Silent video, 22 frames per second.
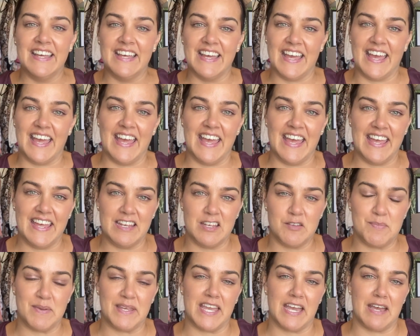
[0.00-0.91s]

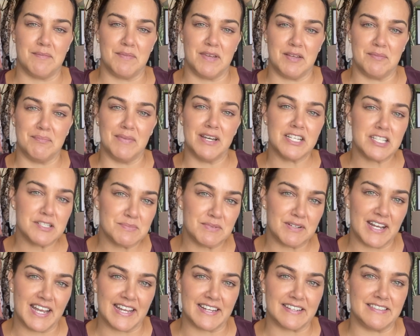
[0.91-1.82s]
and becoming much more
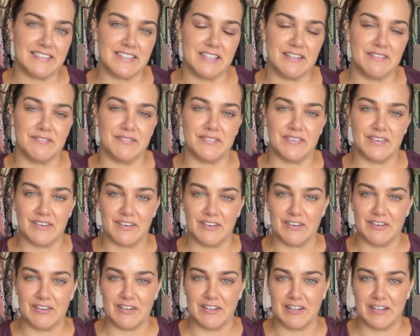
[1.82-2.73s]
active
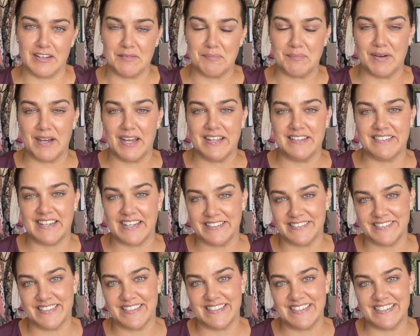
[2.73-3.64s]
on my
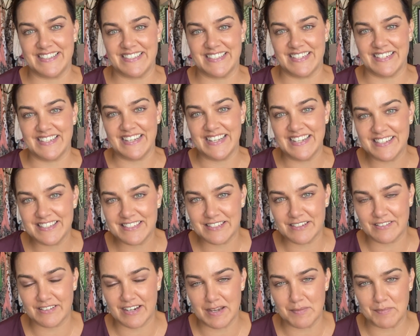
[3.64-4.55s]
Dale's Addiction
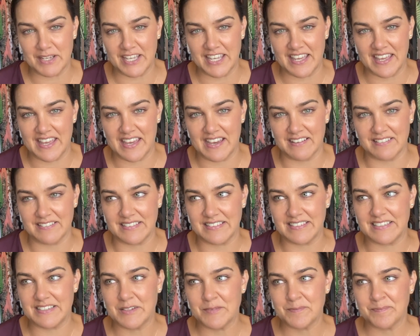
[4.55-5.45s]
Instagram account.